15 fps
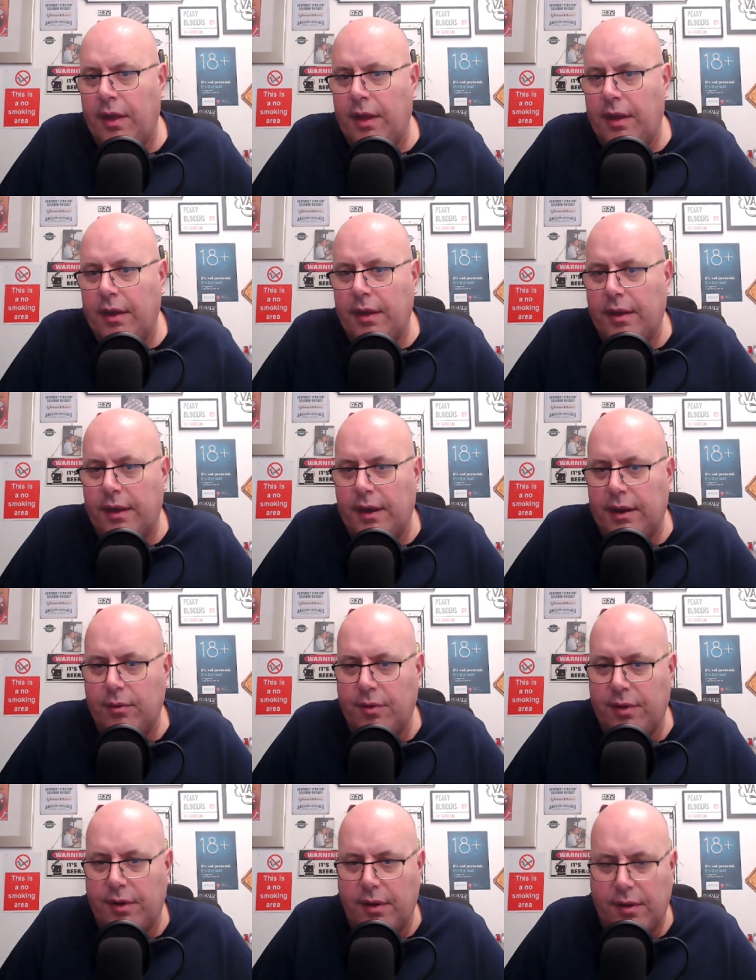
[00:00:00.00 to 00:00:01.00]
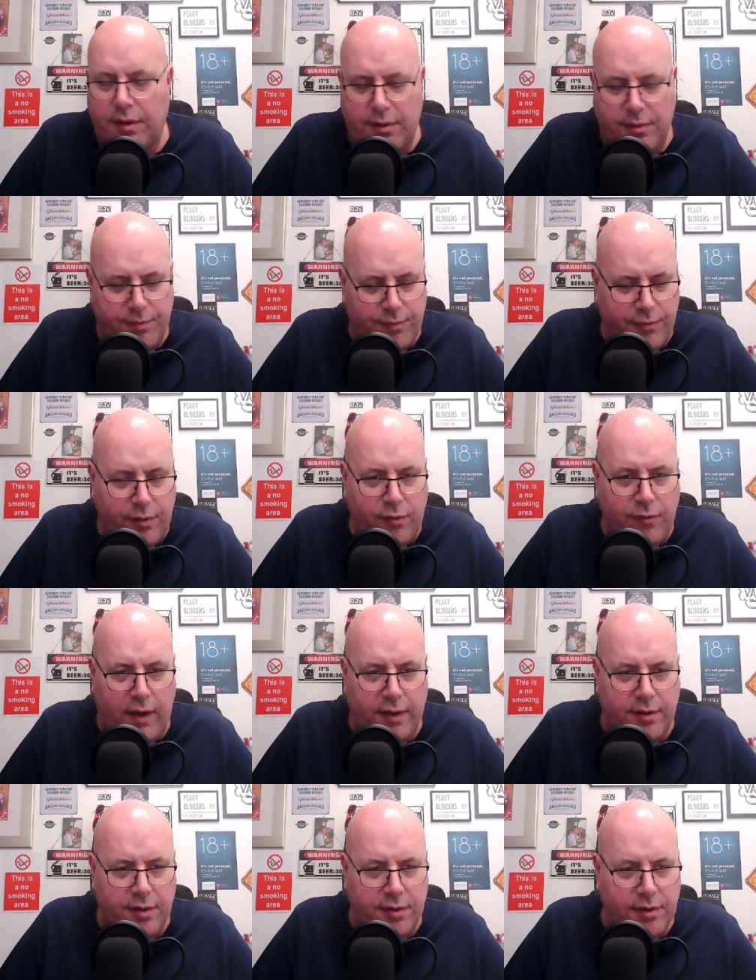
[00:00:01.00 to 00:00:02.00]
and he was at a Foo
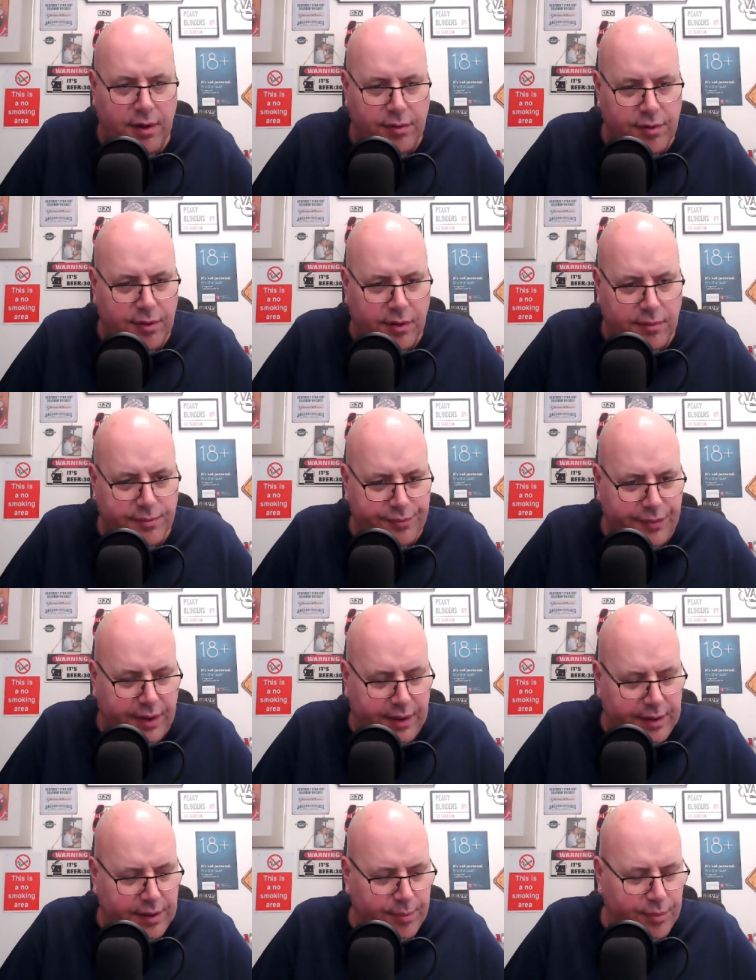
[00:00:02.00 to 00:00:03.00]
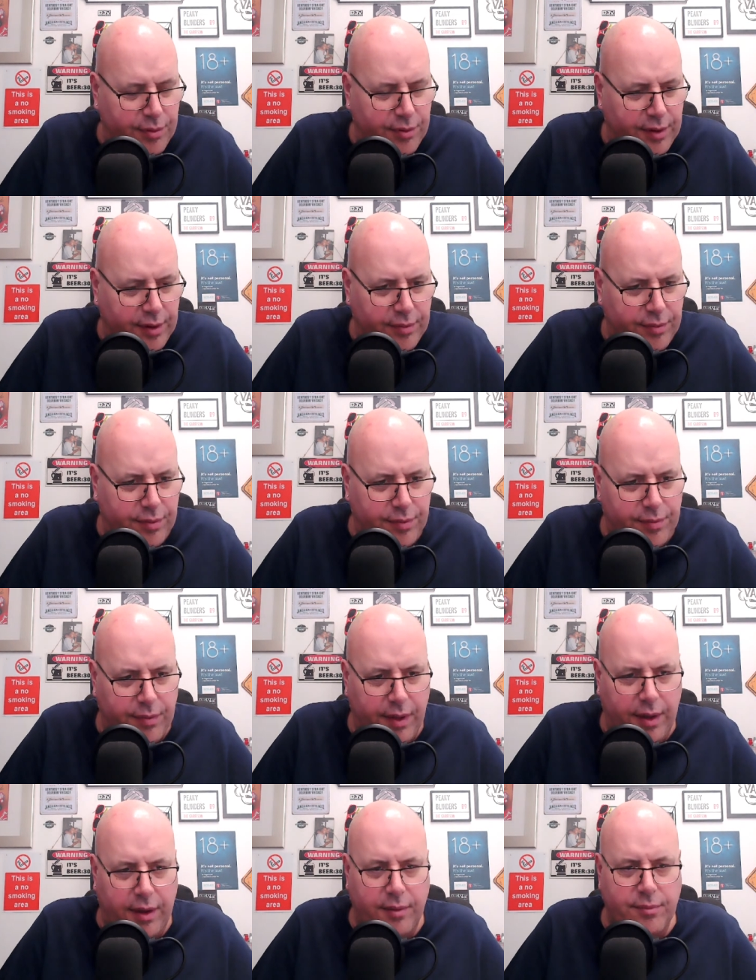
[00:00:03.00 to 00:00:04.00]
Fighters concert, and he put a
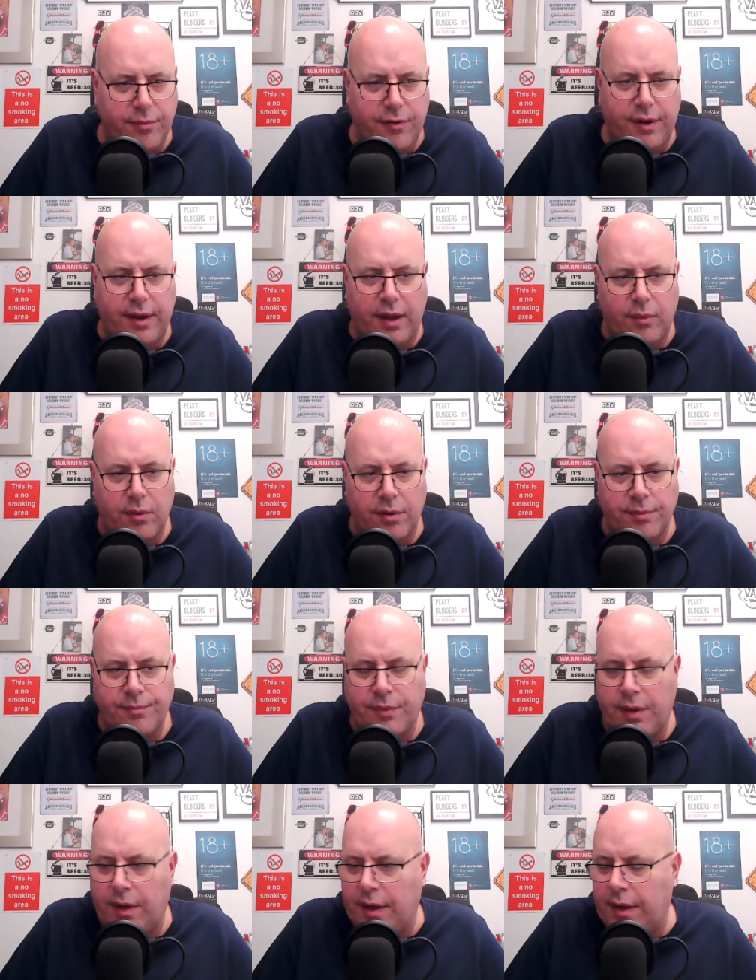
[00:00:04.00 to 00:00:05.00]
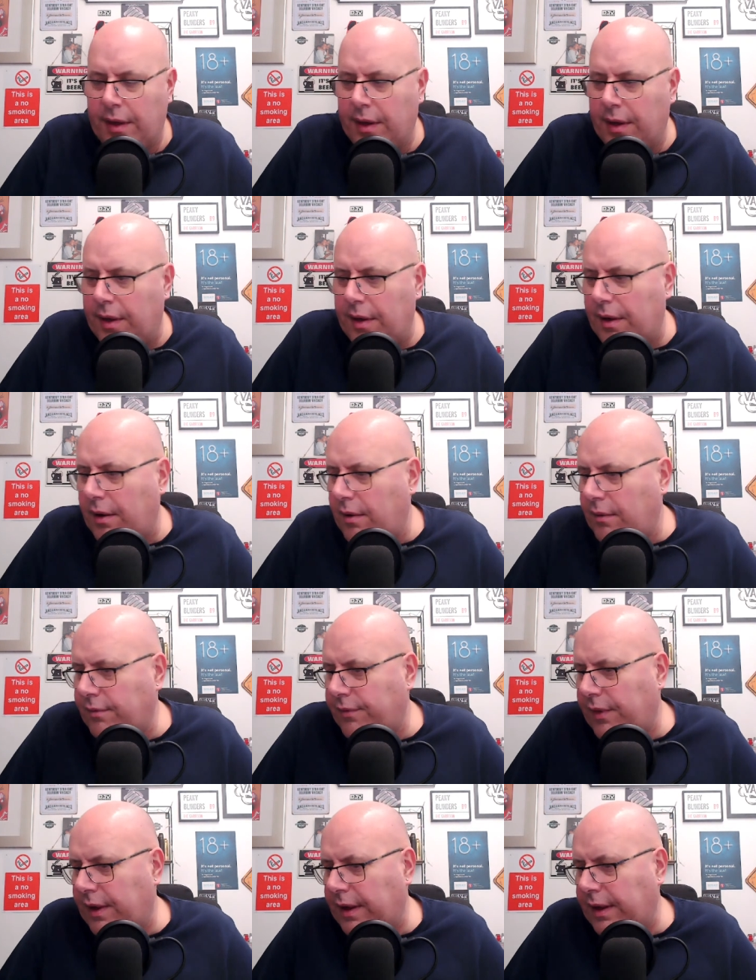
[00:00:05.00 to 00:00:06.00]
video on
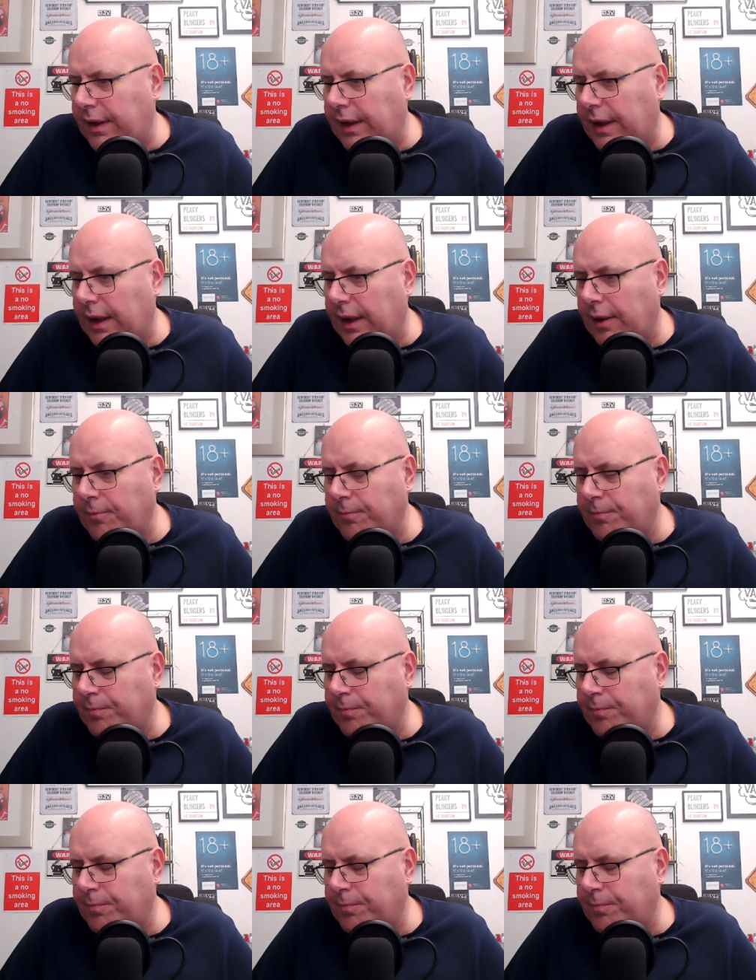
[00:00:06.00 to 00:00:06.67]
of there